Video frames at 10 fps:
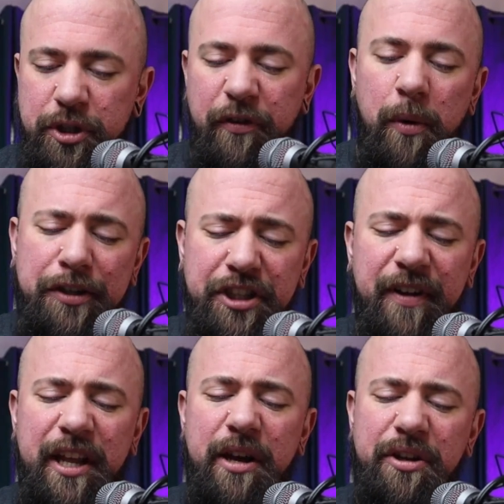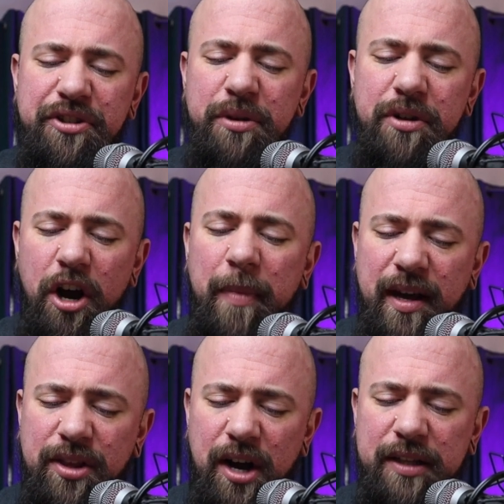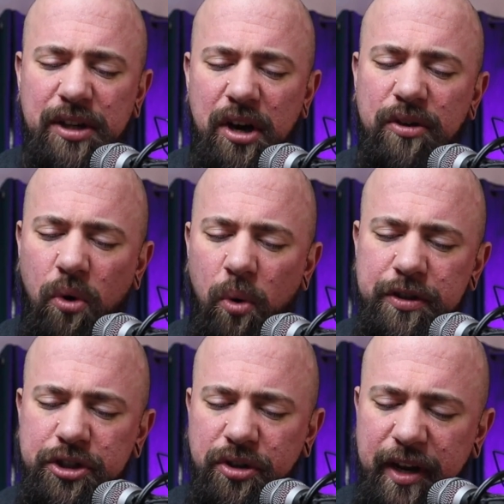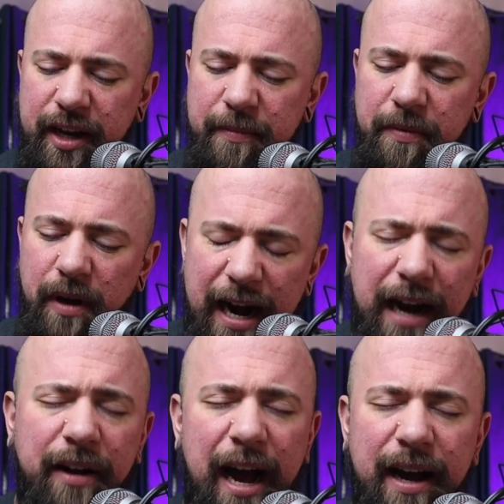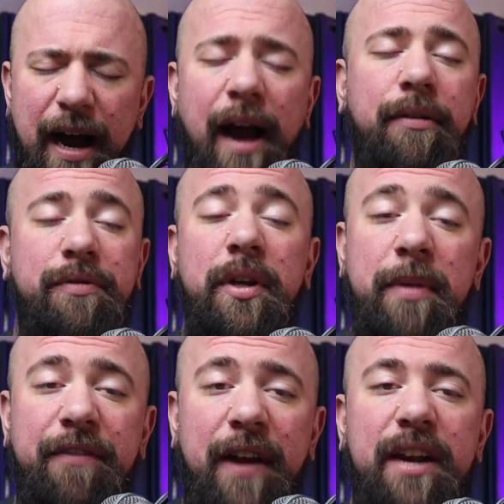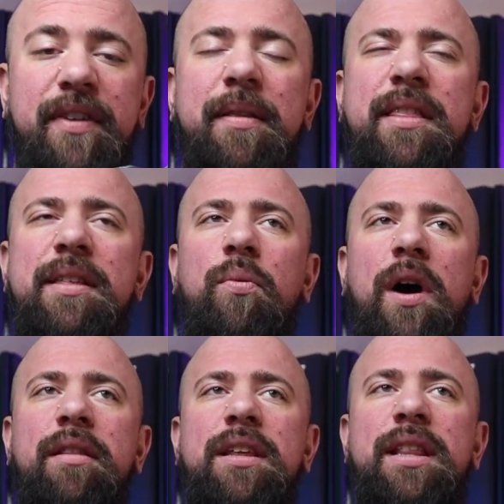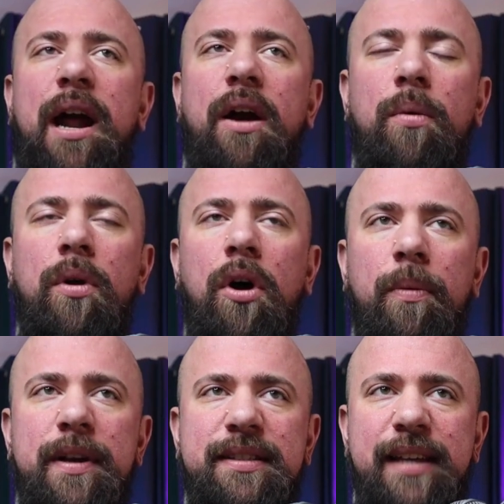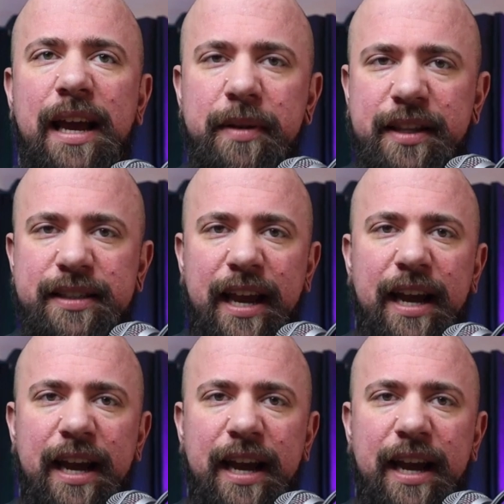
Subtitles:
So if you watch the video, you do know my thoughts on orange cream, and I was a really big fan of it. The one thing that I will always say with these